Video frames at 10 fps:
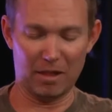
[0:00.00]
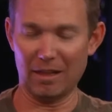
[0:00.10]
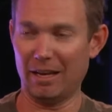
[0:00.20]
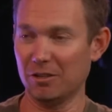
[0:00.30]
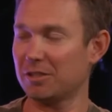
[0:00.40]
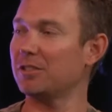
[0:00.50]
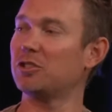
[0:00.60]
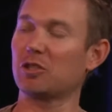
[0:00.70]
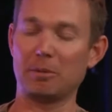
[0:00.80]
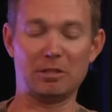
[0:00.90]
here's the
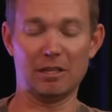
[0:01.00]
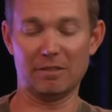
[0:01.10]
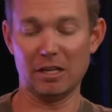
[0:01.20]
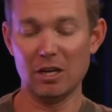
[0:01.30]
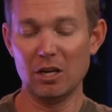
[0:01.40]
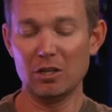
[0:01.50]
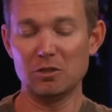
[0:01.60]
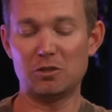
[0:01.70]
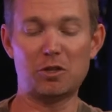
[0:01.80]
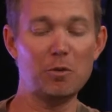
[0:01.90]
description of it. Okay.
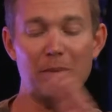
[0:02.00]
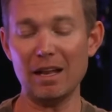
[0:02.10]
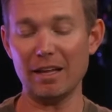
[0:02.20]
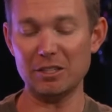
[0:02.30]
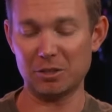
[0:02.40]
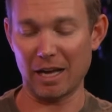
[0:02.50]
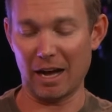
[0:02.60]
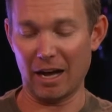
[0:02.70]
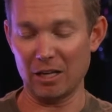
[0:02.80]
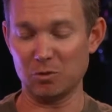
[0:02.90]
Two middle-aged
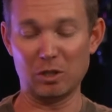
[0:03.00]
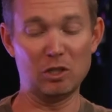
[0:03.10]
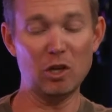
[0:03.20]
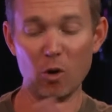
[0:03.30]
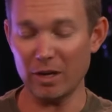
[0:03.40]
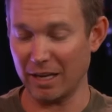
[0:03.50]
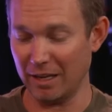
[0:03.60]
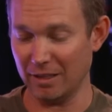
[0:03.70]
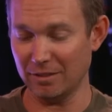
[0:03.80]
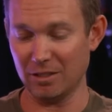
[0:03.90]
guys with no
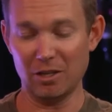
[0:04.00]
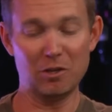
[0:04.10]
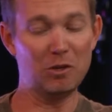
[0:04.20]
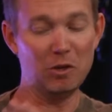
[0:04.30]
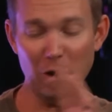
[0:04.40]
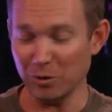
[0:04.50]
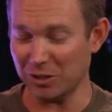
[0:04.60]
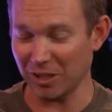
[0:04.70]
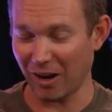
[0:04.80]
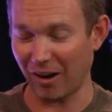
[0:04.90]
kids, no
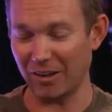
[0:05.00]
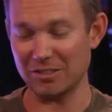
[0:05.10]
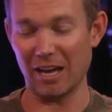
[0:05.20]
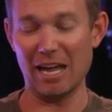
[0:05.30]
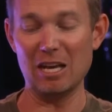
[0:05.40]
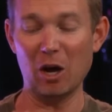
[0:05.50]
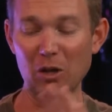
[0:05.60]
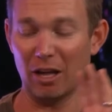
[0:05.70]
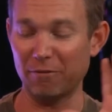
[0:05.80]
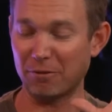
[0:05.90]
cigars, and no
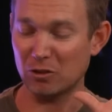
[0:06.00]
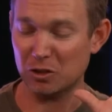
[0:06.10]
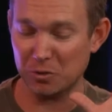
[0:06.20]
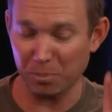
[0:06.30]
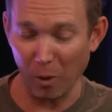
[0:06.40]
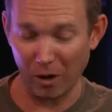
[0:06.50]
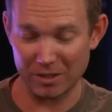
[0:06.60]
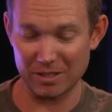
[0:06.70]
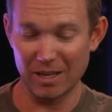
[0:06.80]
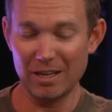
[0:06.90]
love for
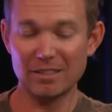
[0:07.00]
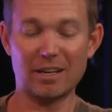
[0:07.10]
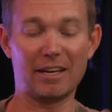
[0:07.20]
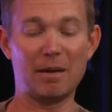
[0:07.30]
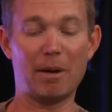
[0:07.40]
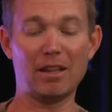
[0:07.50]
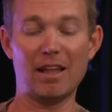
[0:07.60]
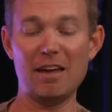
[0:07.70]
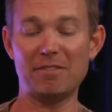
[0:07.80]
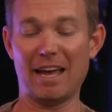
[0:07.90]
sports, talking about
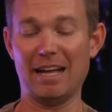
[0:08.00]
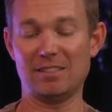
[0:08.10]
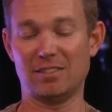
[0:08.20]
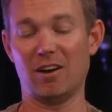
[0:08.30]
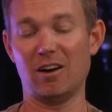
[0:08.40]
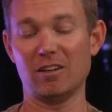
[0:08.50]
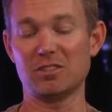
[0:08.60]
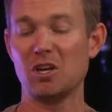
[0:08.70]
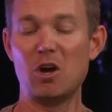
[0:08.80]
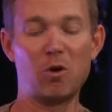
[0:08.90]
life, cats,
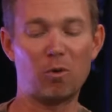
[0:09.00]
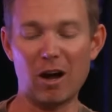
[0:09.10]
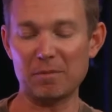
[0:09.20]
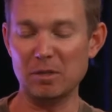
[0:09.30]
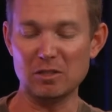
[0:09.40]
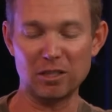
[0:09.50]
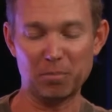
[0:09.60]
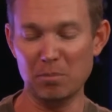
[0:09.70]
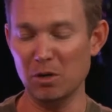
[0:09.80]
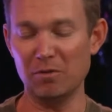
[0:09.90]
dogs, rock music,
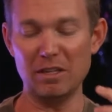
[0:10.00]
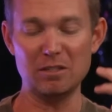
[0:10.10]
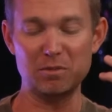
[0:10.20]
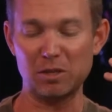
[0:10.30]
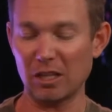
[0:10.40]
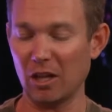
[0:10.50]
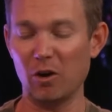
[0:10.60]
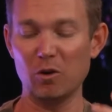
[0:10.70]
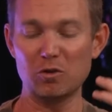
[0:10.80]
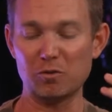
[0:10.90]
movies,
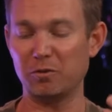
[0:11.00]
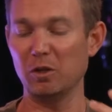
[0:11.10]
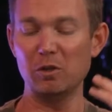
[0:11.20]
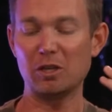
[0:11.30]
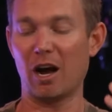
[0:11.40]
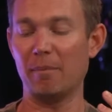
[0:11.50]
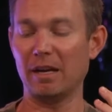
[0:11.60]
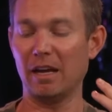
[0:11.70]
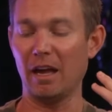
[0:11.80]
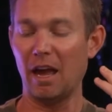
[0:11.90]
clothes, food,
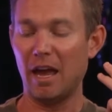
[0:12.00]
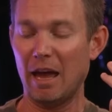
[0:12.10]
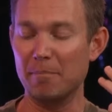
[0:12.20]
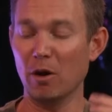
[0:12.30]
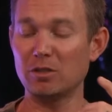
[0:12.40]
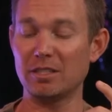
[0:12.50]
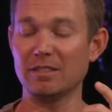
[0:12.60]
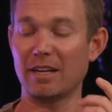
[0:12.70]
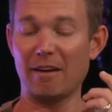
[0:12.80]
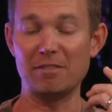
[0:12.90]
comedy, and most things
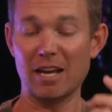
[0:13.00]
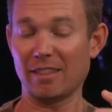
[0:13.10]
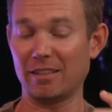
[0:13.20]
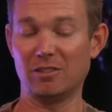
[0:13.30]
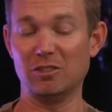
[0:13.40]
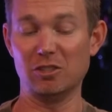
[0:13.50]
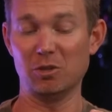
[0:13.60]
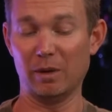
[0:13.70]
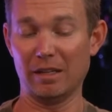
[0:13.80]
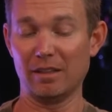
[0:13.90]
that have nothing to do
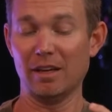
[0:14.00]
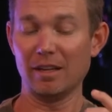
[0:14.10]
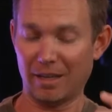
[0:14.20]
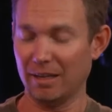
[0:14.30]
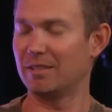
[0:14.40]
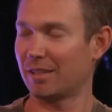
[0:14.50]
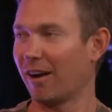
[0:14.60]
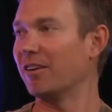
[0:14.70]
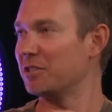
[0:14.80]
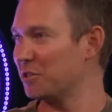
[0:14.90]
with kids,
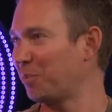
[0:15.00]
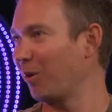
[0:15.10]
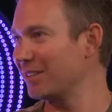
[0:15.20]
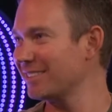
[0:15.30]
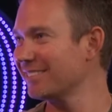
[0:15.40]
cigars, and sports.